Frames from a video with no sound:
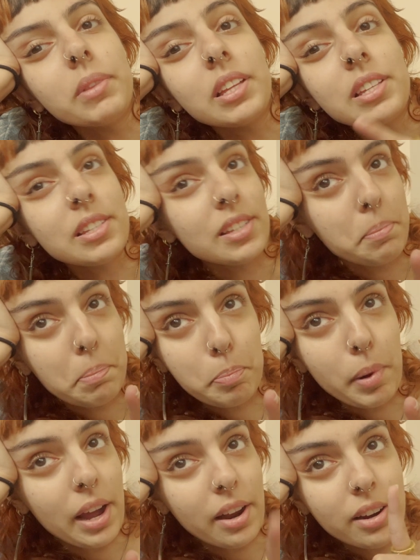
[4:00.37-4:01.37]
This is a
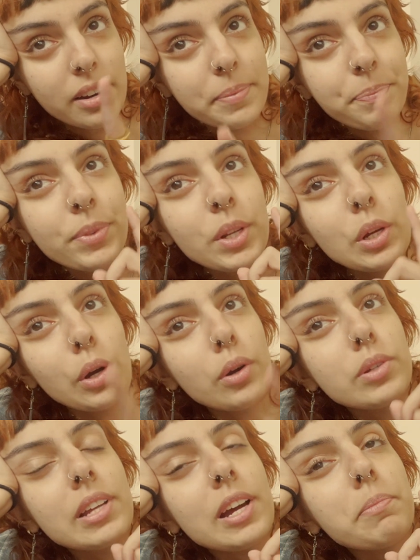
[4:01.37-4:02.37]
banger.
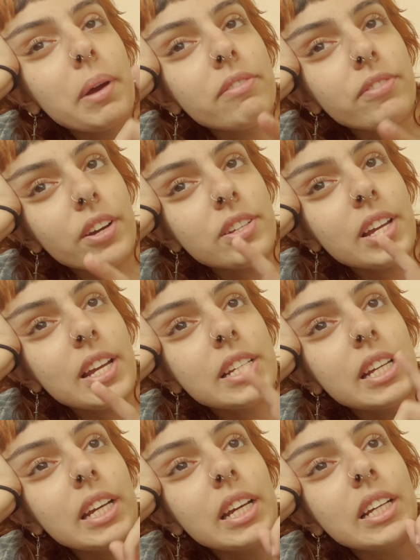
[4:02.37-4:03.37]
Ghost Town by First Aid
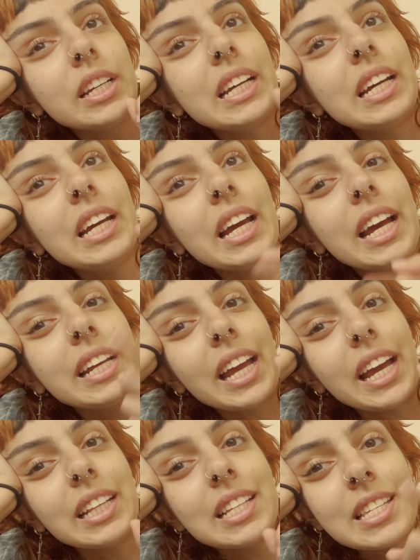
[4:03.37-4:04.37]
Kit.
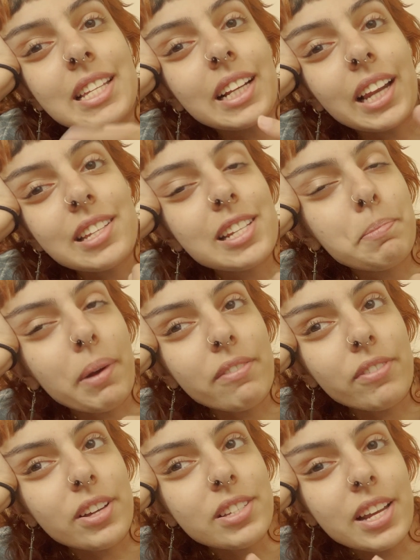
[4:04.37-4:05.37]
Again, this is a classic by
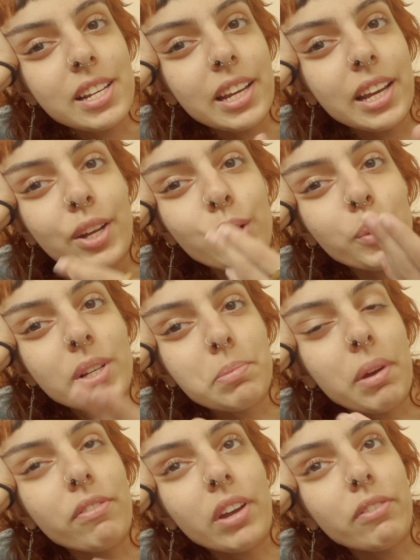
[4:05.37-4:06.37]
First Aid Kit, who is
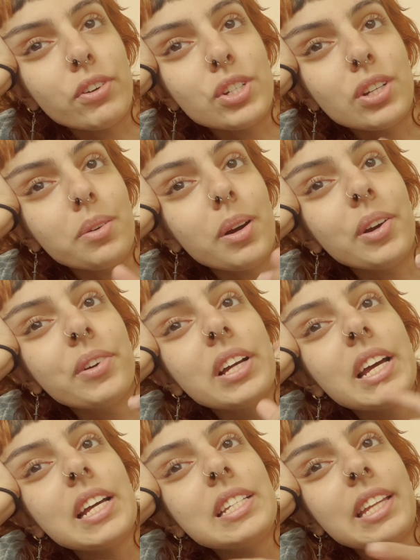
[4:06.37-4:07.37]
my favorite duo.
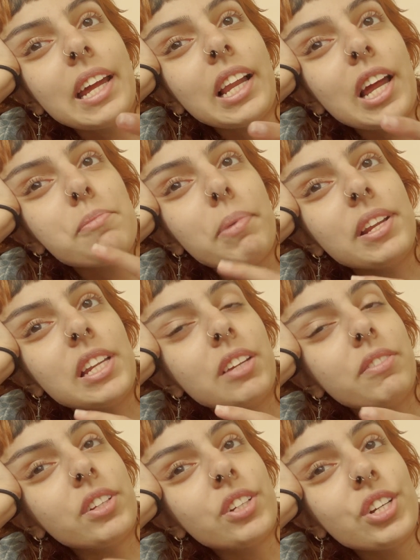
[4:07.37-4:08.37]
Daylight by
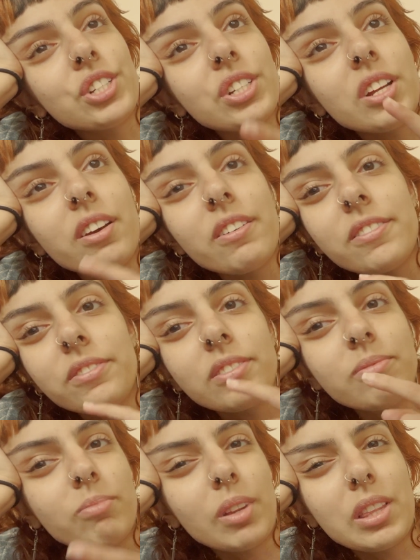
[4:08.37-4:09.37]
David Kushner.
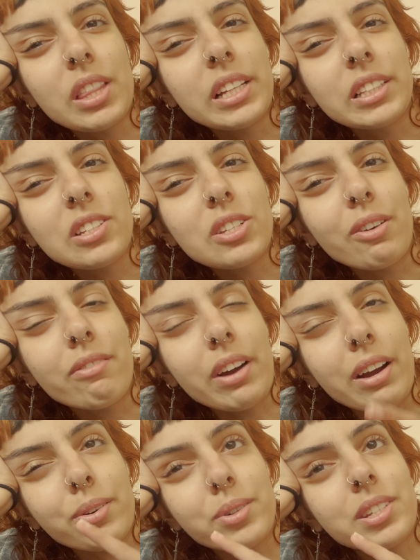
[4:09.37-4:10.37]
I think this has gone
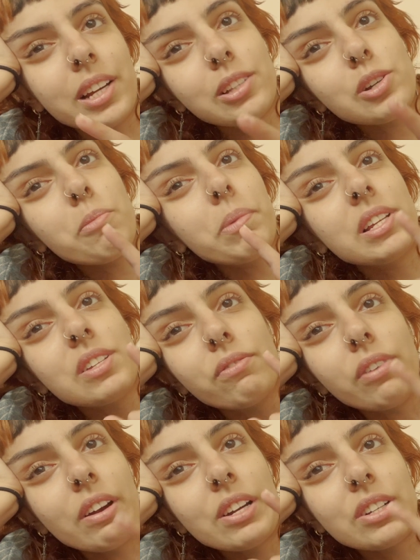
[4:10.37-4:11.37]
viral on TikTok, but it's a
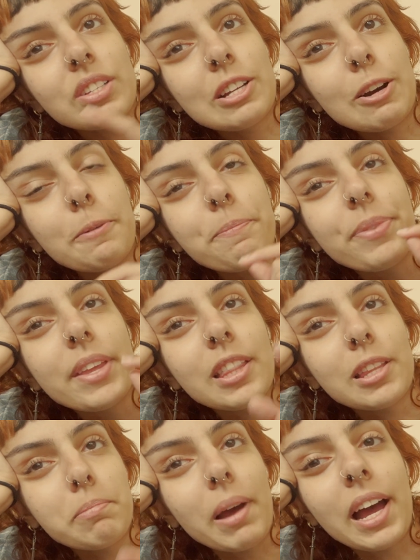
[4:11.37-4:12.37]
very good song.
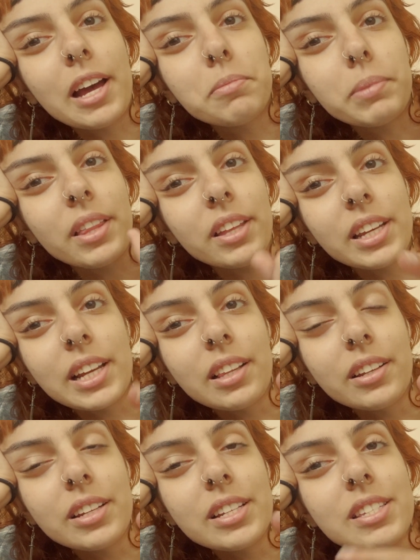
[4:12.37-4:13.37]
The Man by The
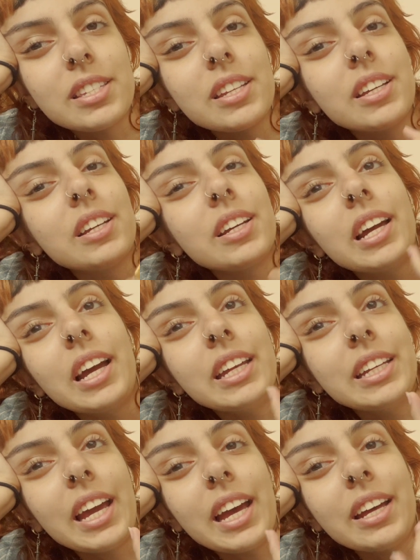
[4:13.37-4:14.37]
Killers.
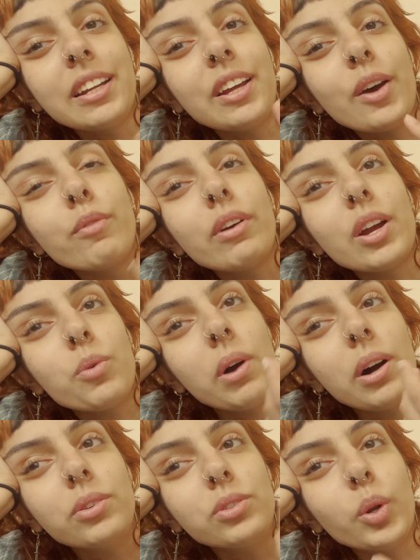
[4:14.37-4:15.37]
Again, a very
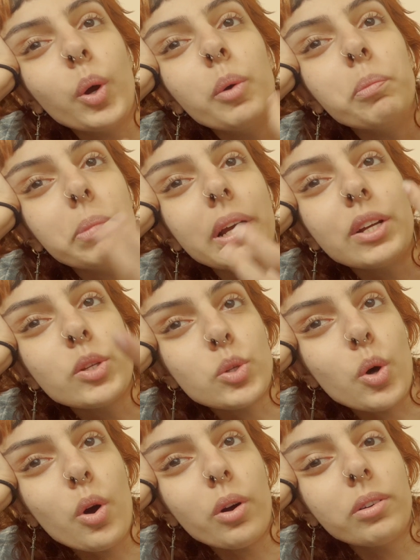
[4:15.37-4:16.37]
well-known big
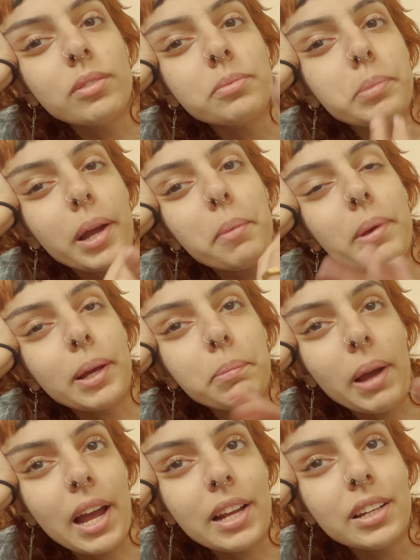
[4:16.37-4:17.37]
song by a big
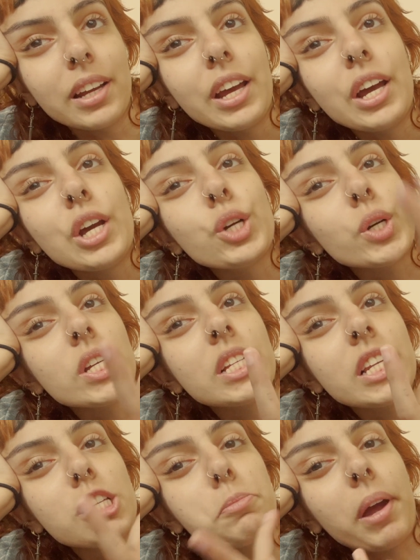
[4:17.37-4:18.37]
band.
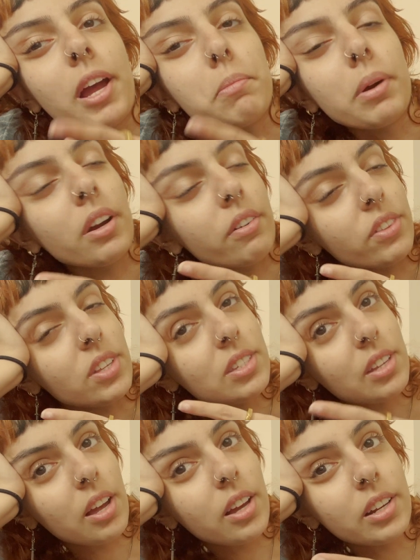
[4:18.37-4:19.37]
Chrysalis by Empire of the
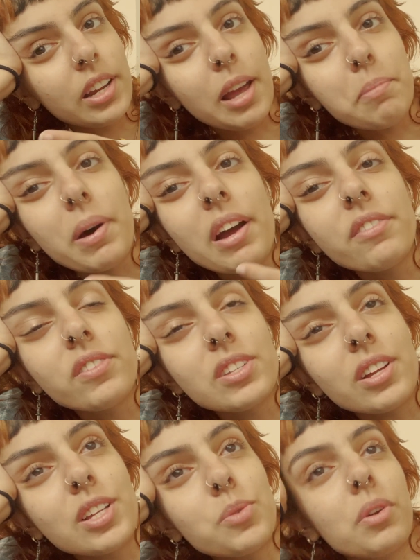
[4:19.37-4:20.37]
Sun. Empire of the
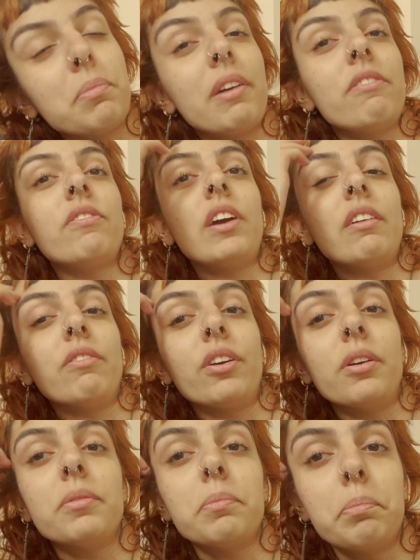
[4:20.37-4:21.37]
Sun is one of my
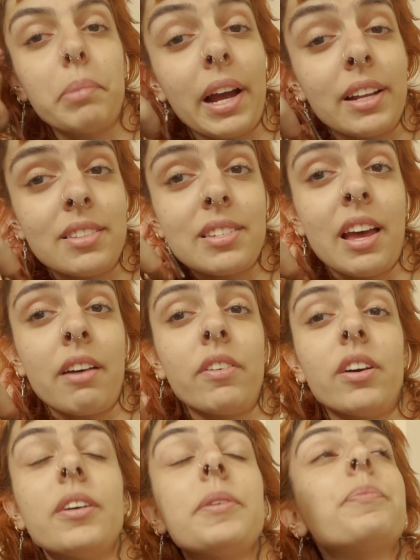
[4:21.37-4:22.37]
favorite bands
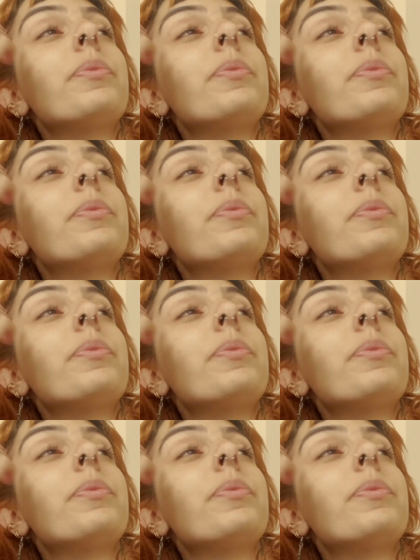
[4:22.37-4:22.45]
ever.